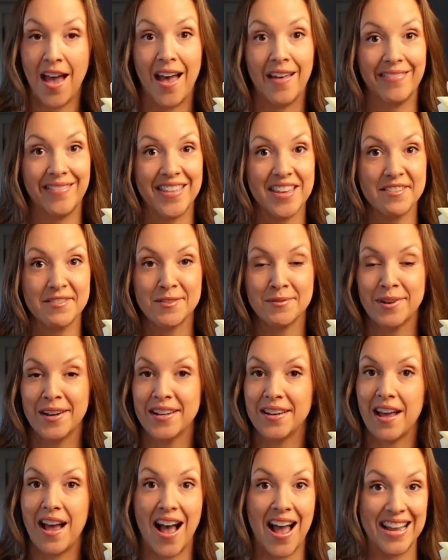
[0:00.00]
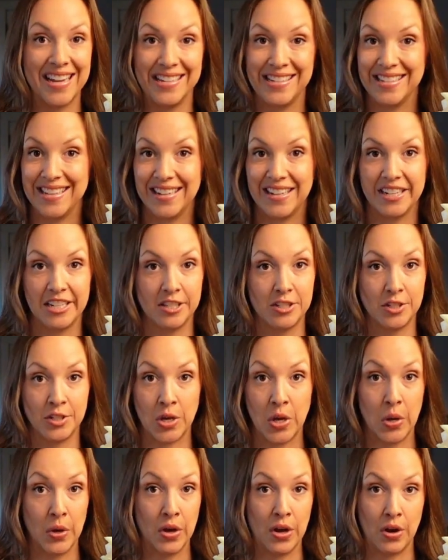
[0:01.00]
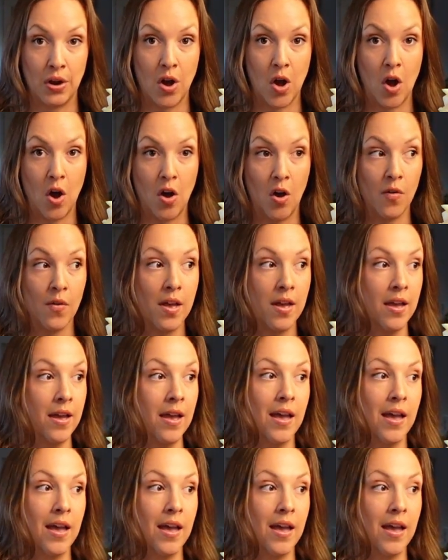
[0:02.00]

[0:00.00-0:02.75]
And this one, I didn't soak at all.